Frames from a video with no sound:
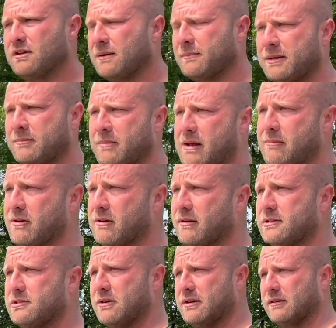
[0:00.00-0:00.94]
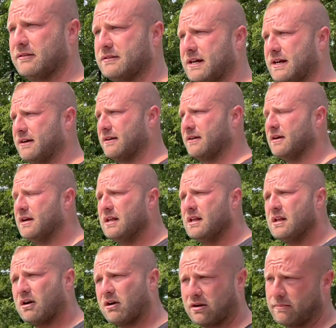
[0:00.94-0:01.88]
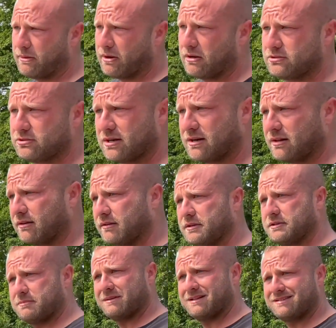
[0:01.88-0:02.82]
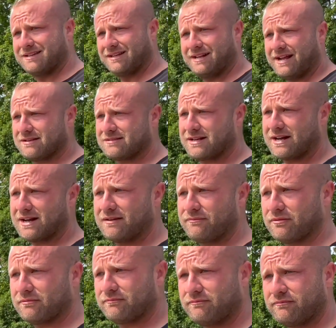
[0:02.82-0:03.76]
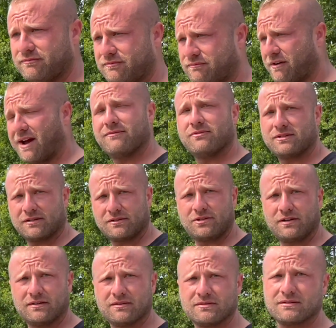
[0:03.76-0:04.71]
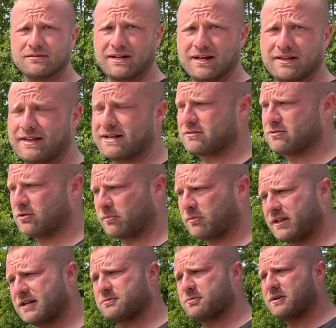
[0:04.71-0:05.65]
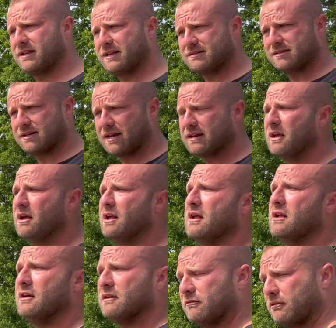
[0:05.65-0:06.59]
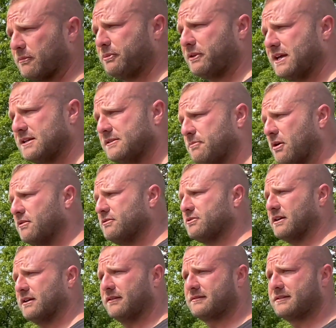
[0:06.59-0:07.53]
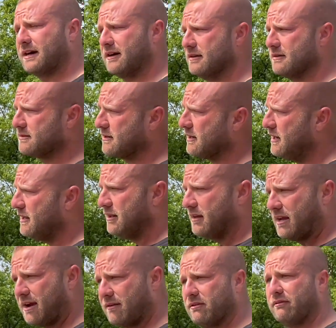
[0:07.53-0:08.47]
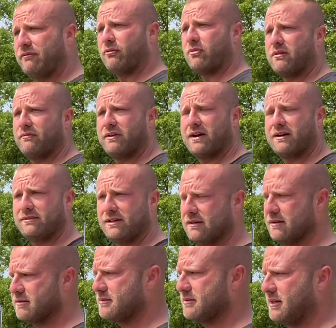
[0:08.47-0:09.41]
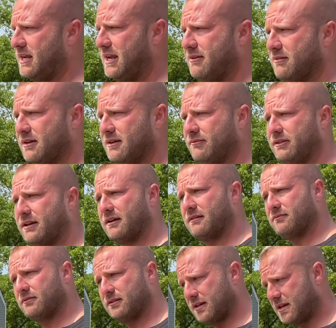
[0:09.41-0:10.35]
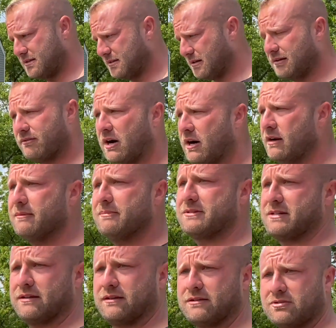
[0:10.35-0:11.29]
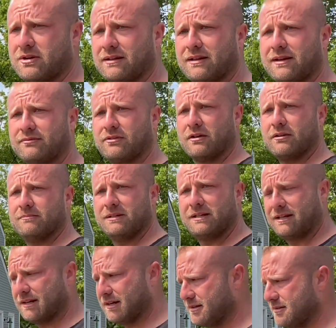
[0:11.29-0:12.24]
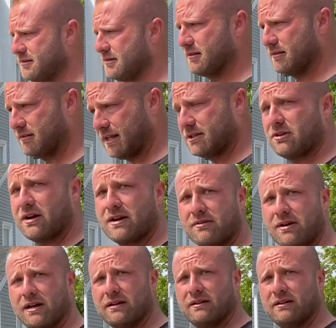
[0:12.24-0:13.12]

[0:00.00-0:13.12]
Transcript: I mean, maybe on a trailer tire, on a boat trailer that's been sitting outside for 5 or 6 years, yeah, that's normal. That's why they say replace boat trailer tires every 4 to 5 years, even if they still have 100% of the tread left on them, because they dry rot.